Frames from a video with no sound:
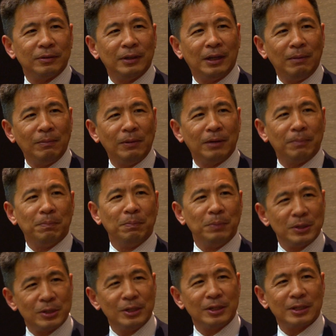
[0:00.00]
I'm a
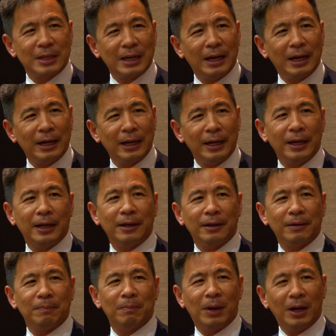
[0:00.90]
business
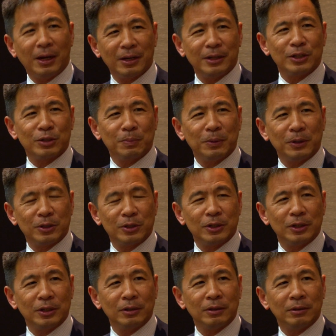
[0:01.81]
guy, markets
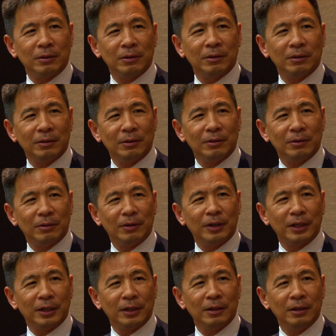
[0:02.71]
person,
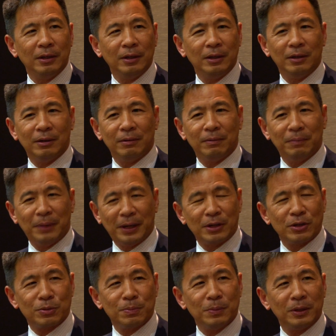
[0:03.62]
right?
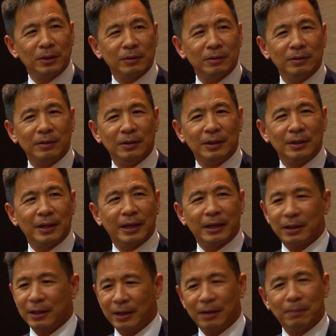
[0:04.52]
Management." They're
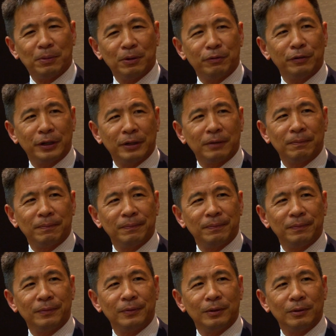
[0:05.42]
like, "Yeah, perfect.
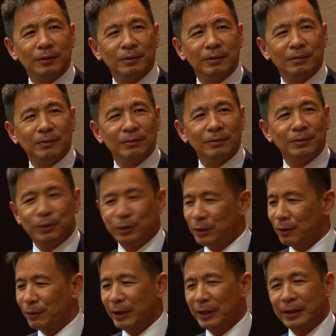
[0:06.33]
You're
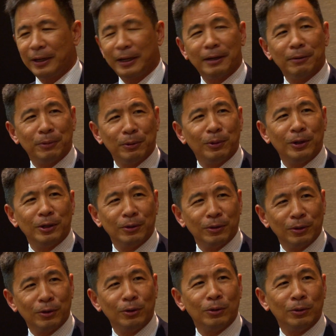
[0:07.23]
the right guy. We want you
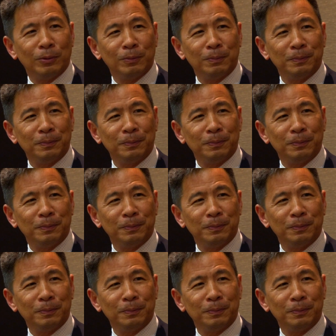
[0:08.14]
to go."